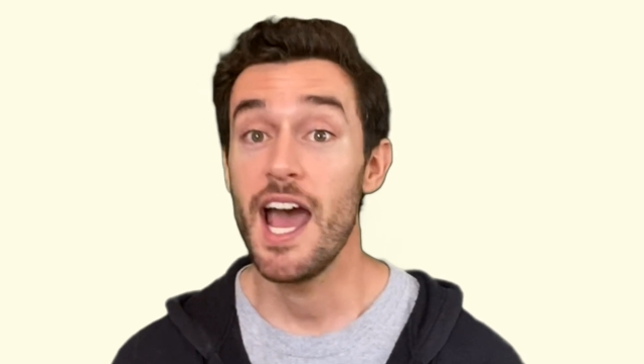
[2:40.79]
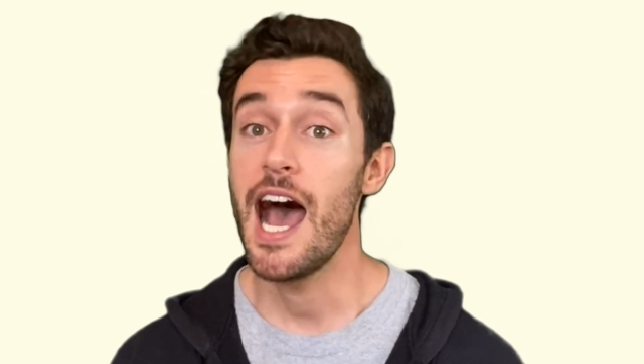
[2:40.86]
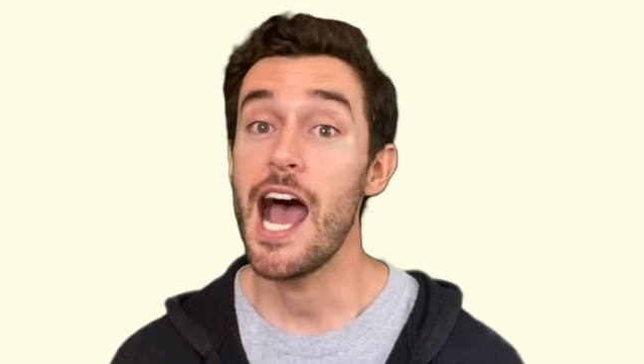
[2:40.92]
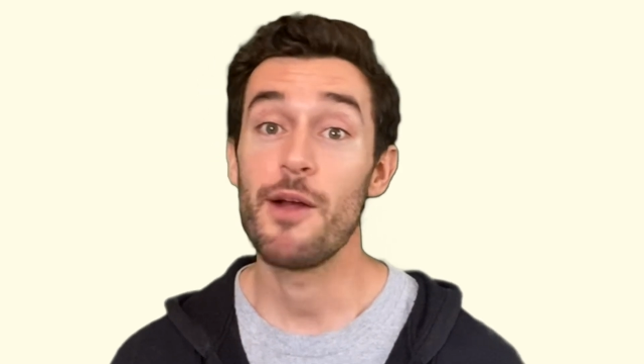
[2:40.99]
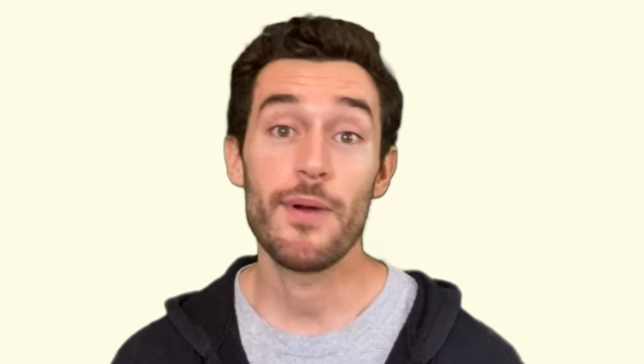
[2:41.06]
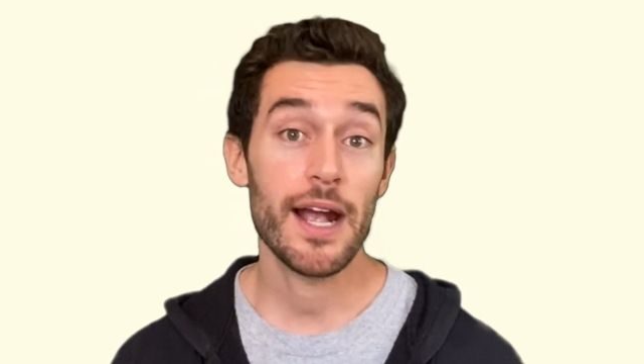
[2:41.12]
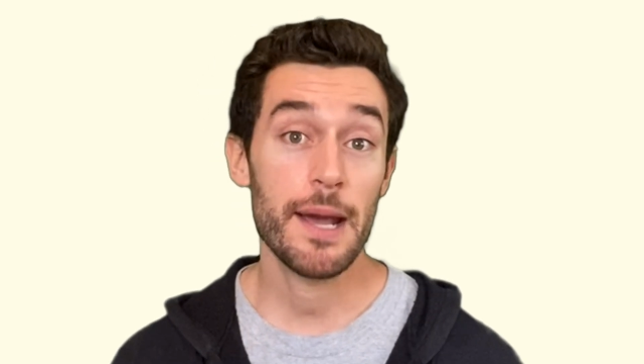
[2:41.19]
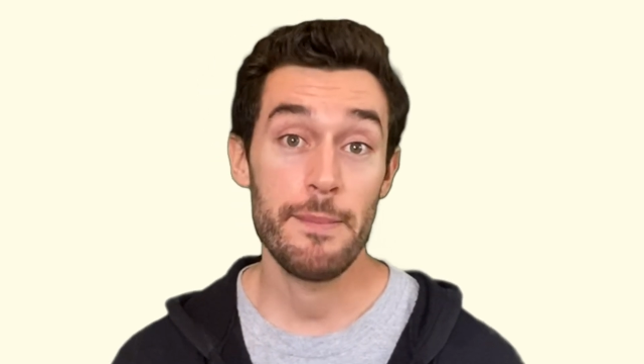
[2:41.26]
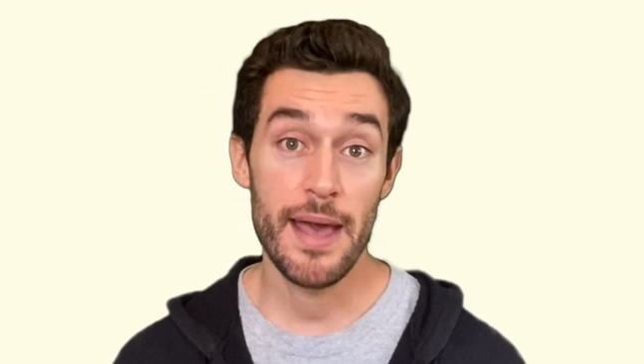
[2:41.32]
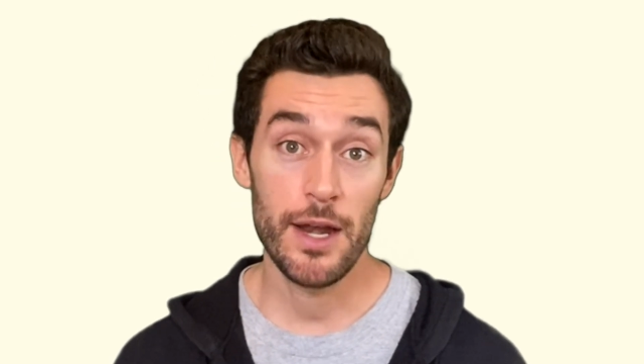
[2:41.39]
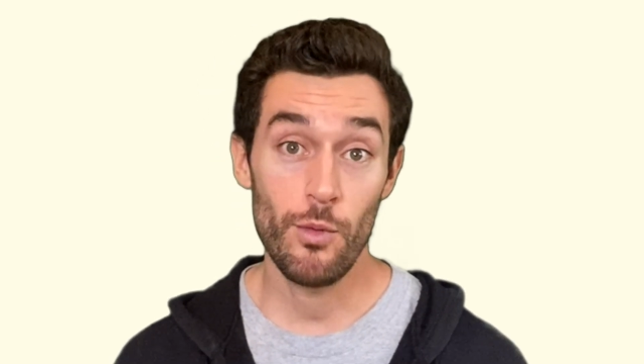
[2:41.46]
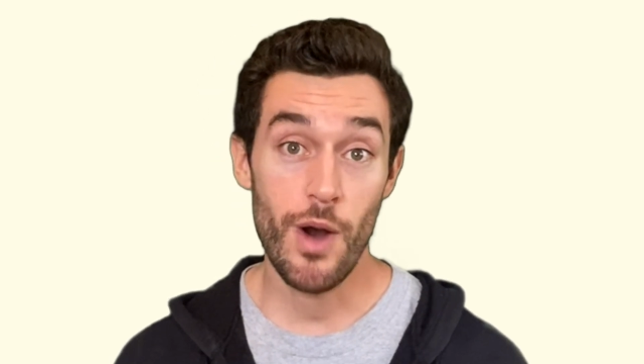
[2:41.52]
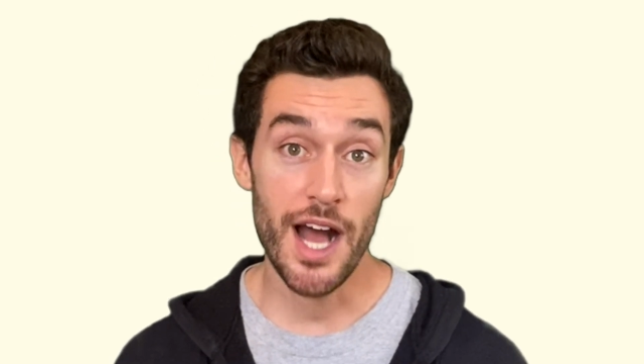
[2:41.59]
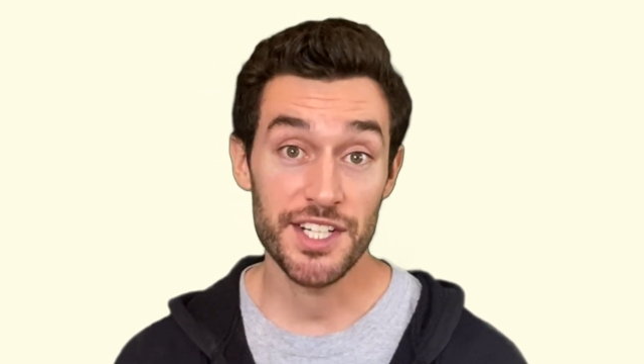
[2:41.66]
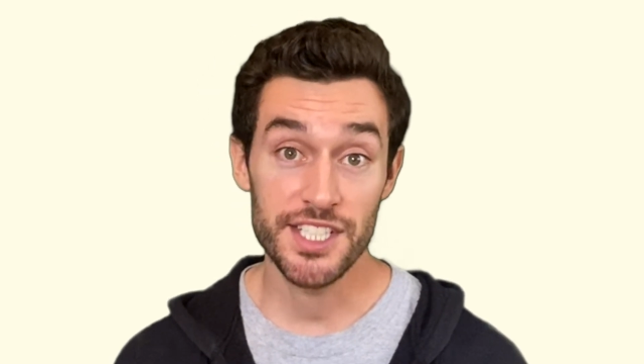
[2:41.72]
I recommend
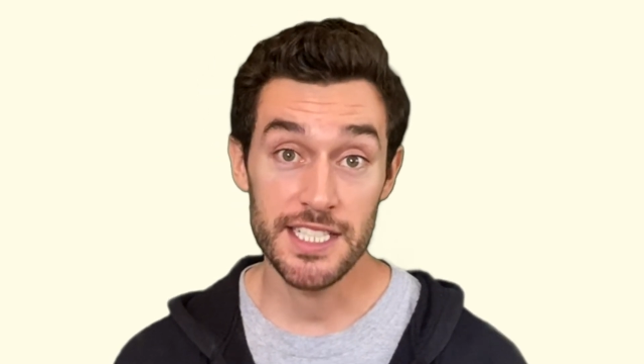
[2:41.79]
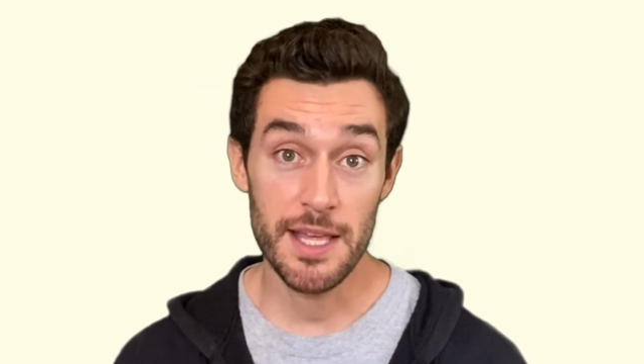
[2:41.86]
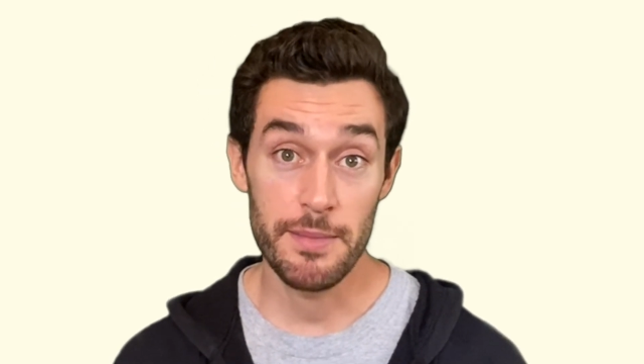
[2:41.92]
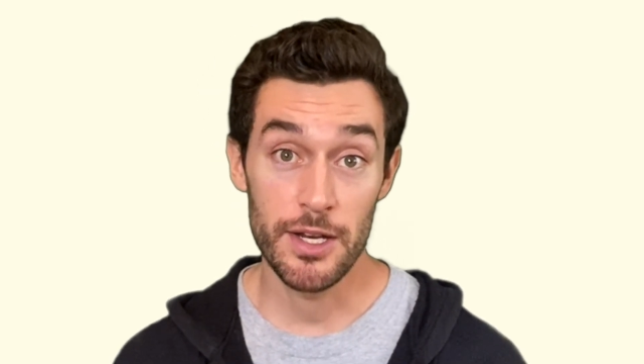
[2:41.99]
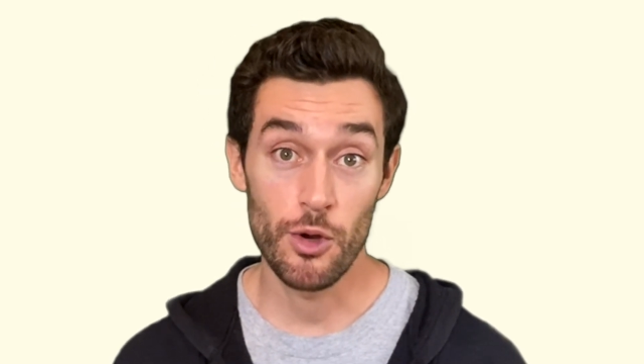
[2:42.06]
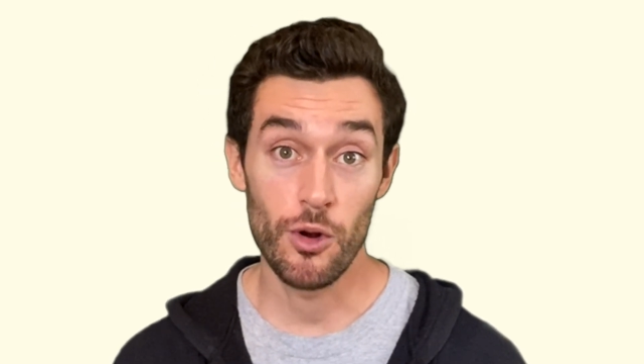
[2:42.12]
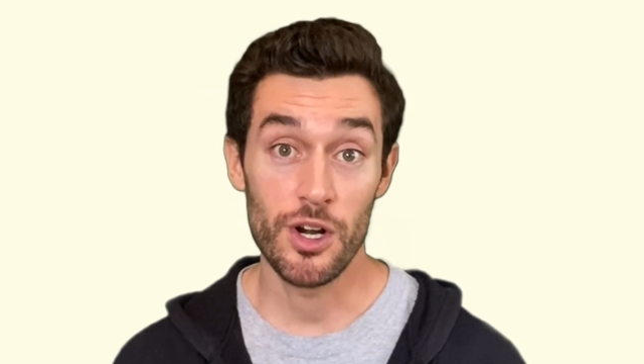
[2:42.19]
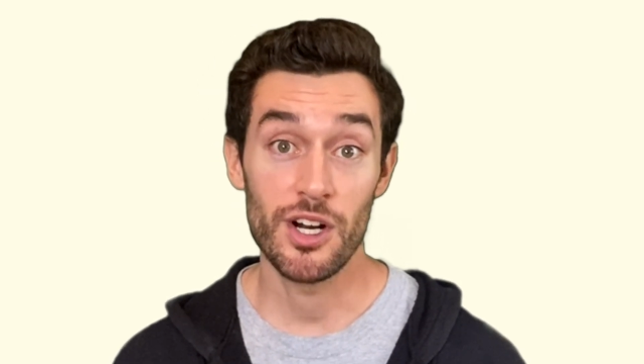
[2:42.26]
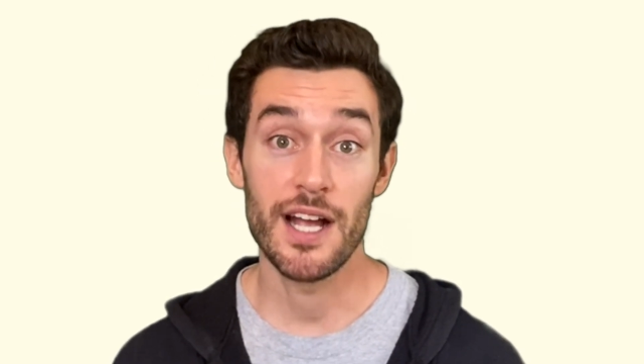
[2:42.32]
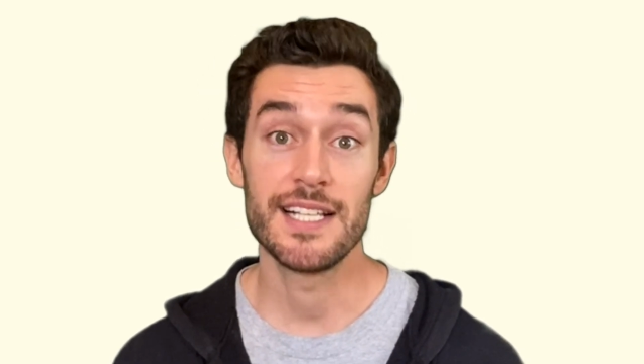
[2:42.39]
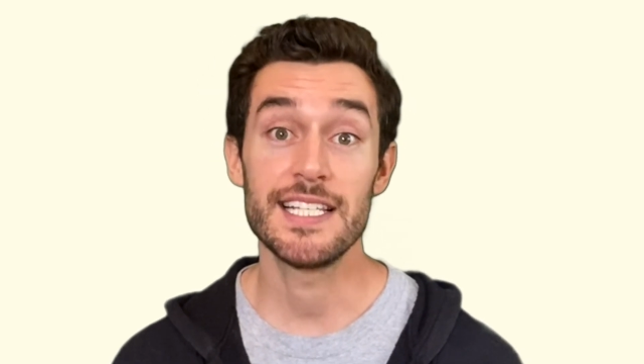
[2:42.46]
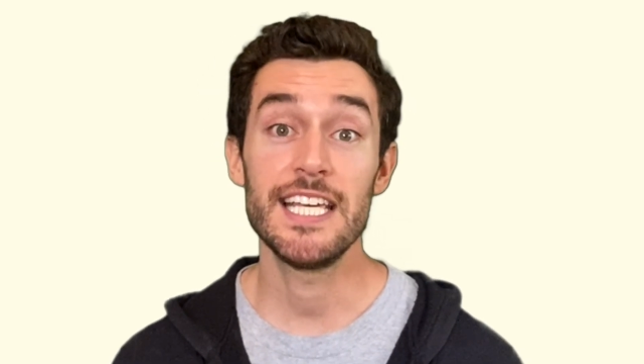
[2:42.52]
watching them in order as